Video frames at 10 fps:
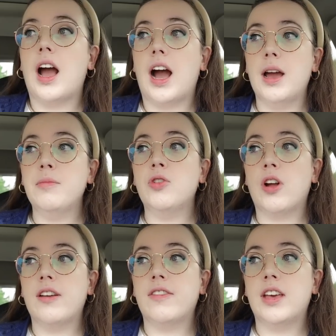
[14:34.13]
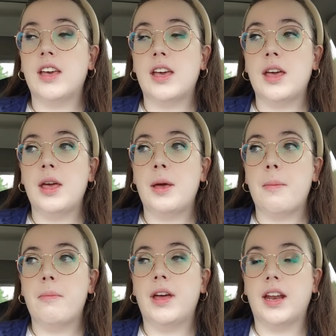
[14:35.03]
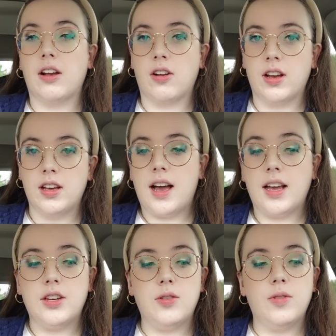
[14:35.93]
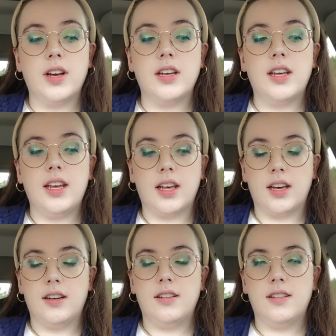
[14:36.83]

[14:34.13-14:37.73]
I'm craving Panera. I do not need it,